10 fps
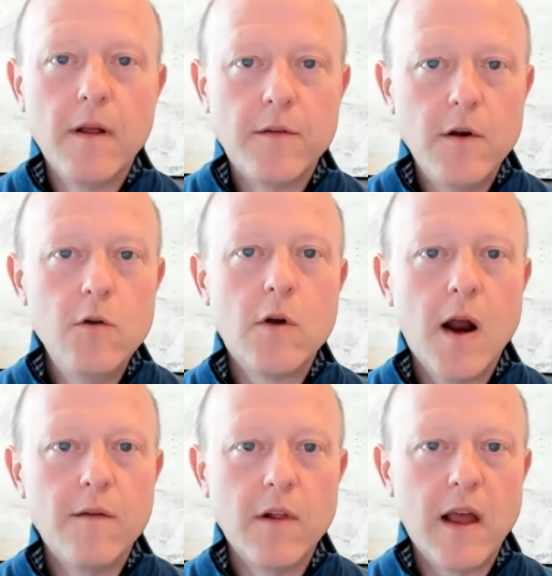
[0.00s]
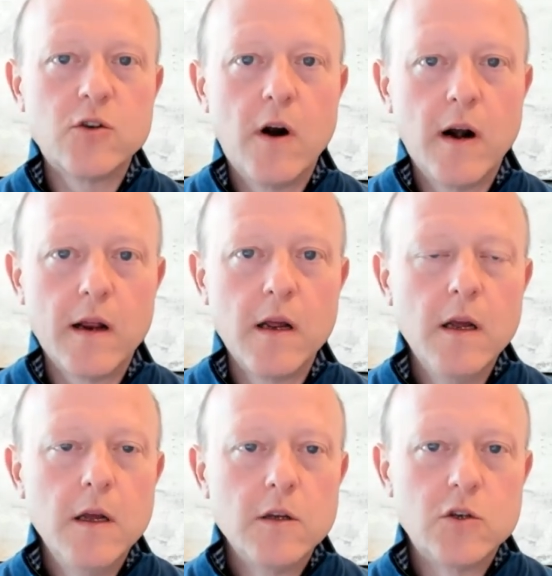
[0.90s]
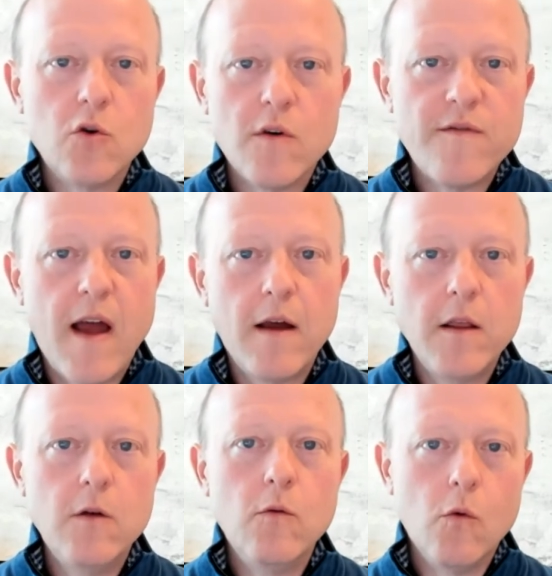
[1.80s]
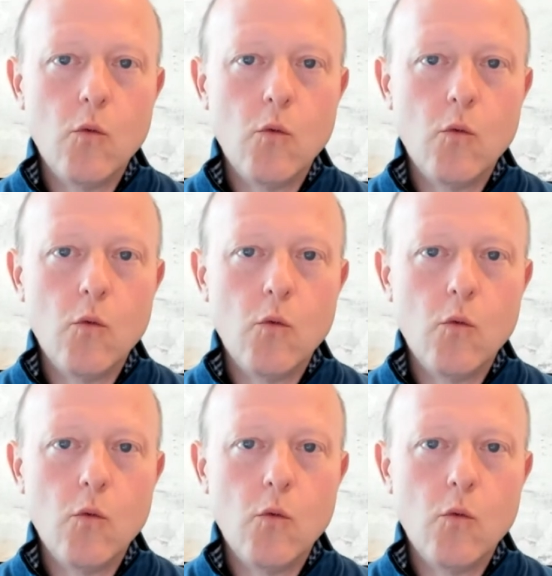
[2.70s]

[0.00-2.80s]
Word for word: as a new kind of electronic stored value